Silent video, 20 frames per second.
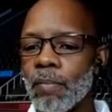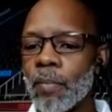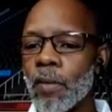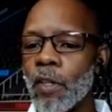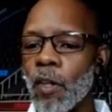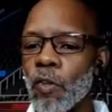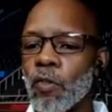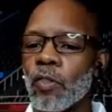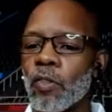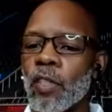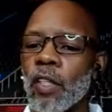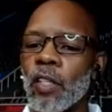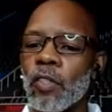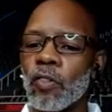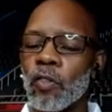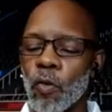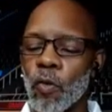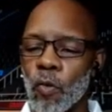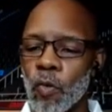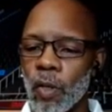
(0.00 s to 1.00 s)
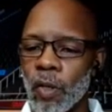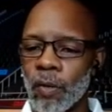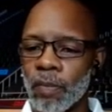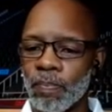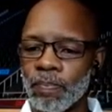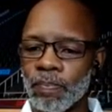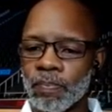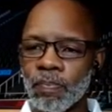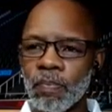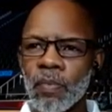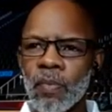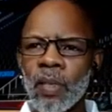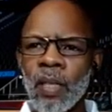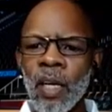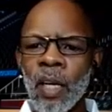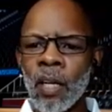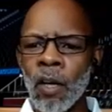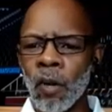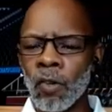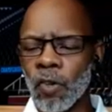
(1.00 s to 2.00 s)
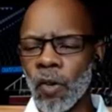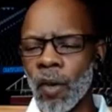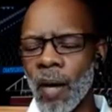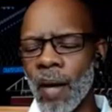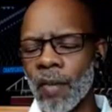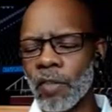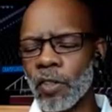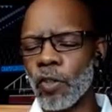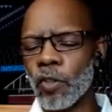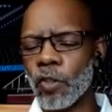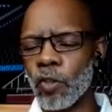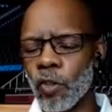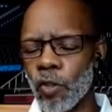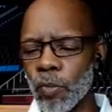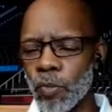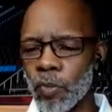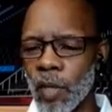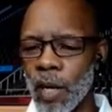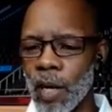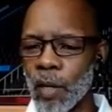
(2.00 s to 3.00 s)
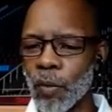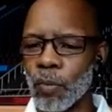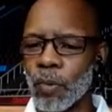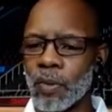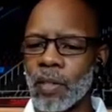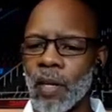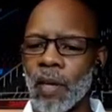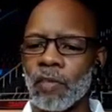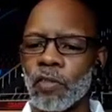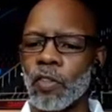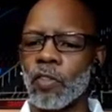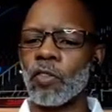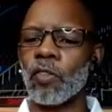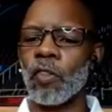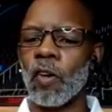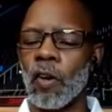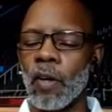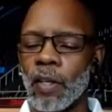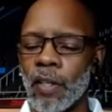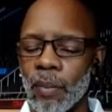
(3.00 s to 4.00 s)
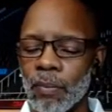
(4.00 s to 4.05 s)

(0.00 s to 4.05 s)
Coach T's Corner. And also have a YouTube channel, which I've just started.